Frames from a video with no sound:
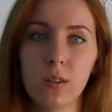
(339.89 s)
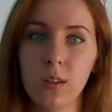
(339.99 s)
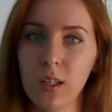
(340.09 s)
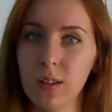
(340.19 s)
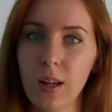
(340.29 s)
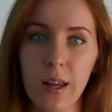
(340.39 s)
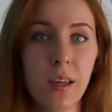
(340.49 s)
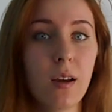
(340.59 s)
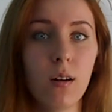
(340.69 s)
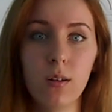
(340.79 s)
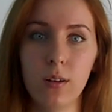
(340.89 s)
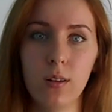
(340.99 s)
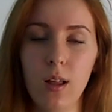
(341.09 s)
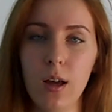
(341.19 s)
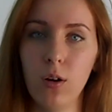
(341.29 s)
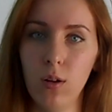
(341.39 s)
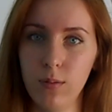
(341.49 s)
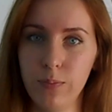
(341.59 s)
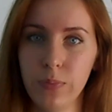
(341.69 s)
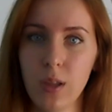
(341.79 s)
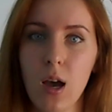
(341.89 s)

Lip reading: need any article at all.